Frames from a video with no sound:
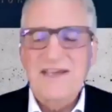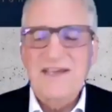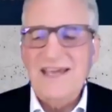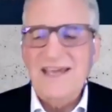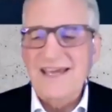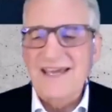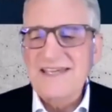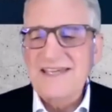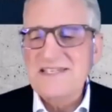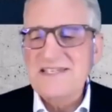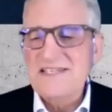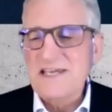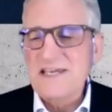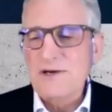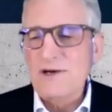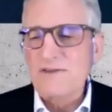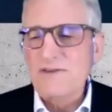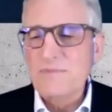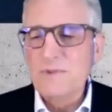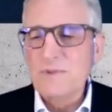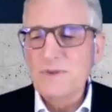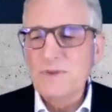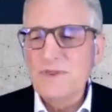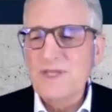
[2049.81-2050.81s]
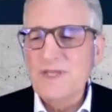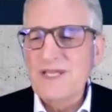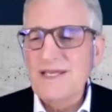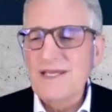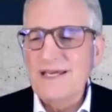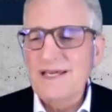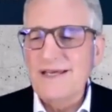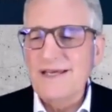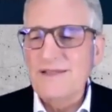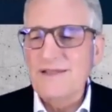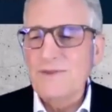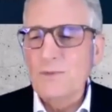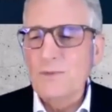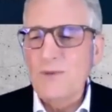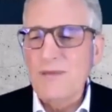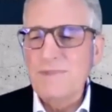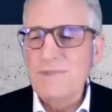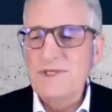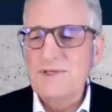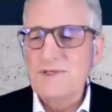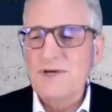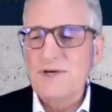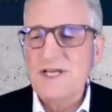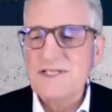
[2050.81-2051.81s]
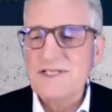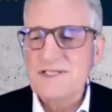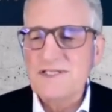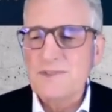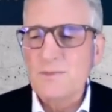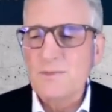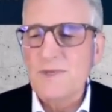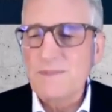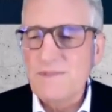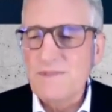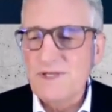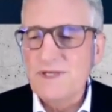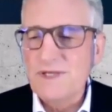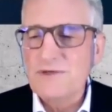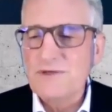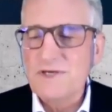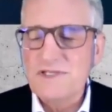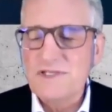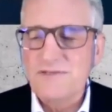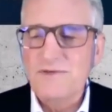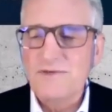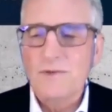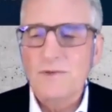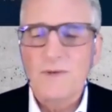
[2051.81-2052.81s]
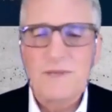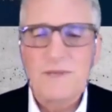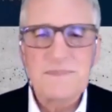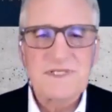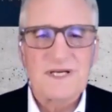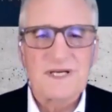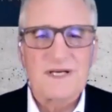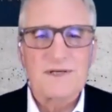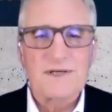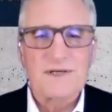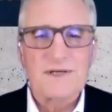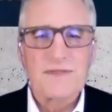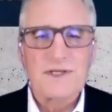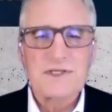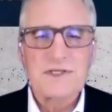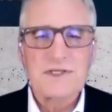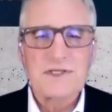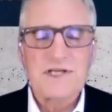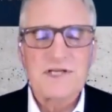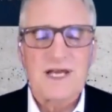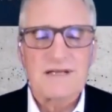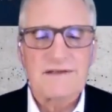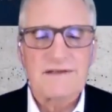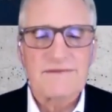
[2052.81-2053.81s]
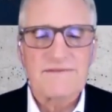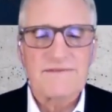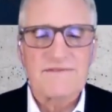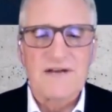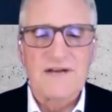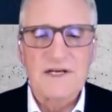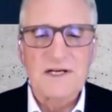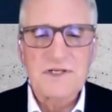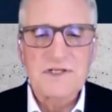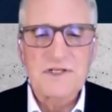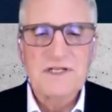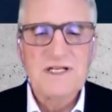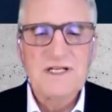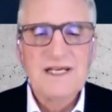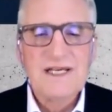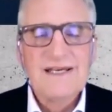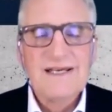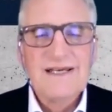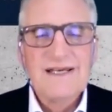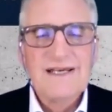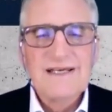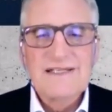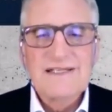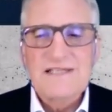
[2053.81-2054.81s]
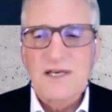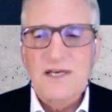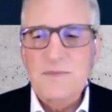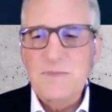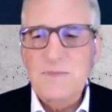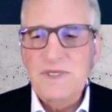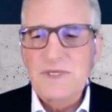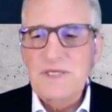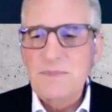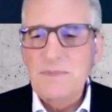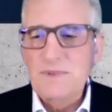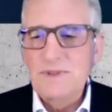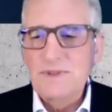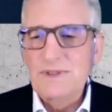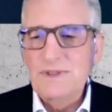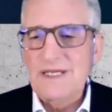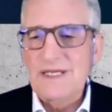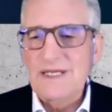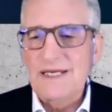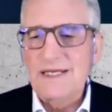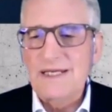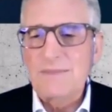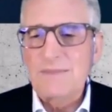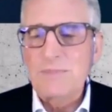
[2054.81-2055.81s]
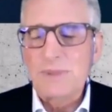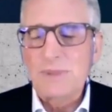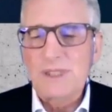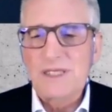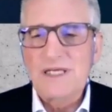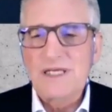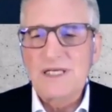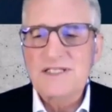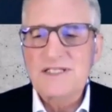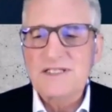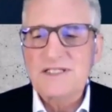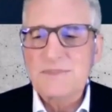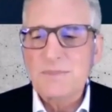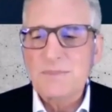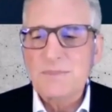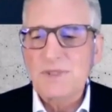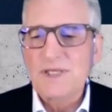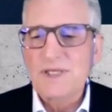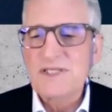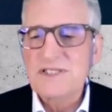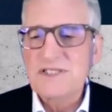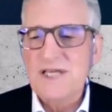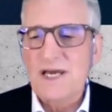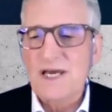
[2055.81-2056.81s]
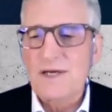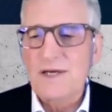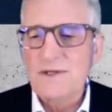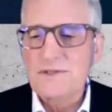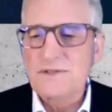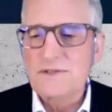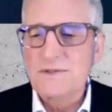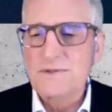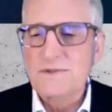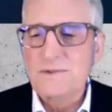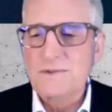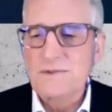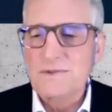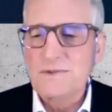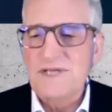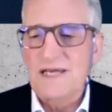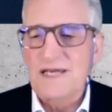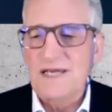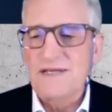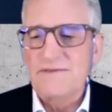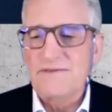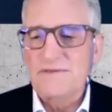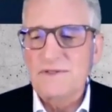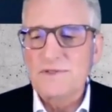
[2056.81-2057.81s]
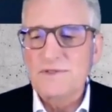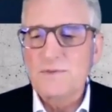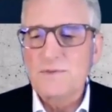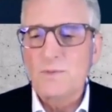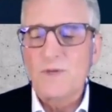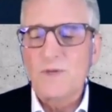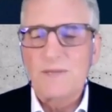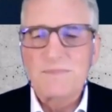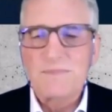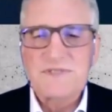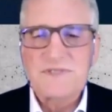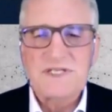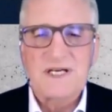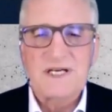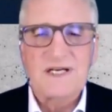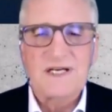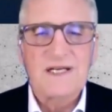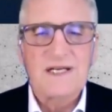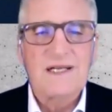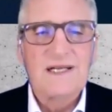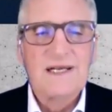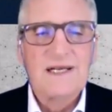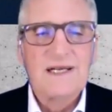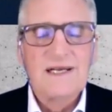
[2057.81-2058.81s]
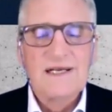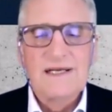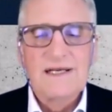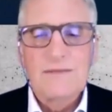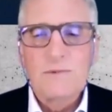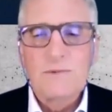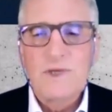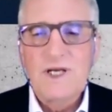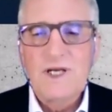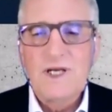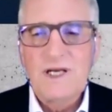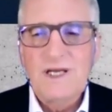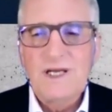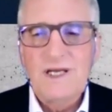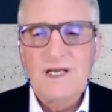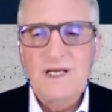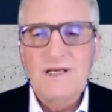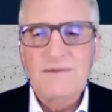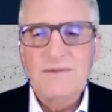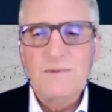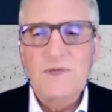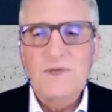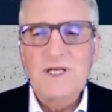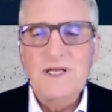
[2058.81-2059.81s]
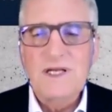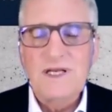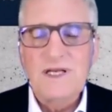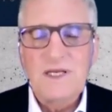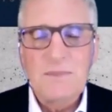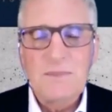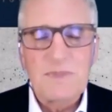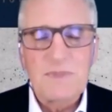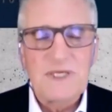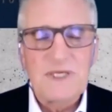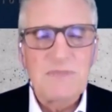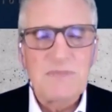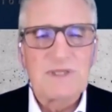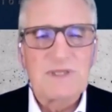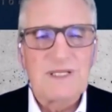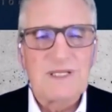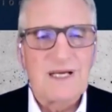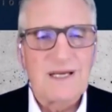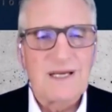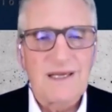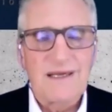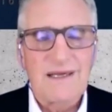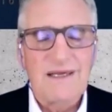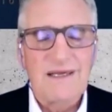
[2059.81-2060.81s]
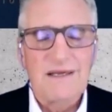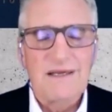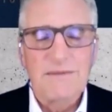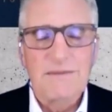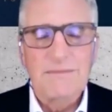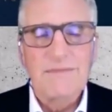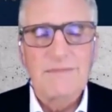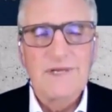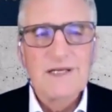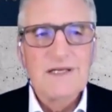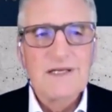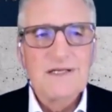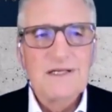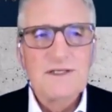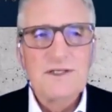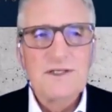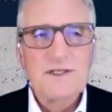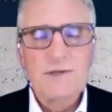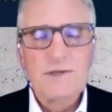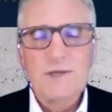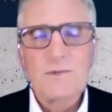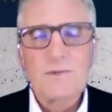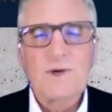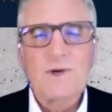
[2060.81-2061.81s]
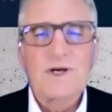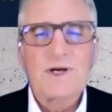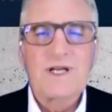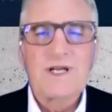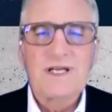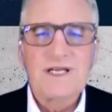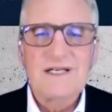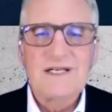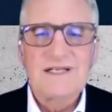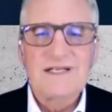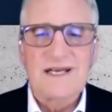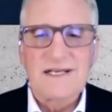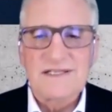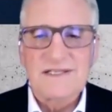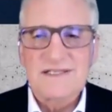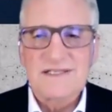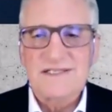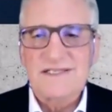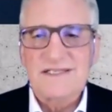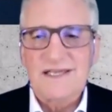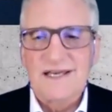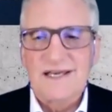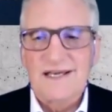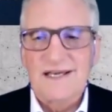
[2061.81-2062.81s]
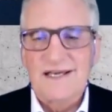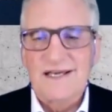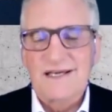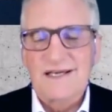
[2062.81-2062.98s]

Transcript: Okay, so I've put the web address, the address of your website on the chat function. So people, please go to David's website. We need people like him doing what he does,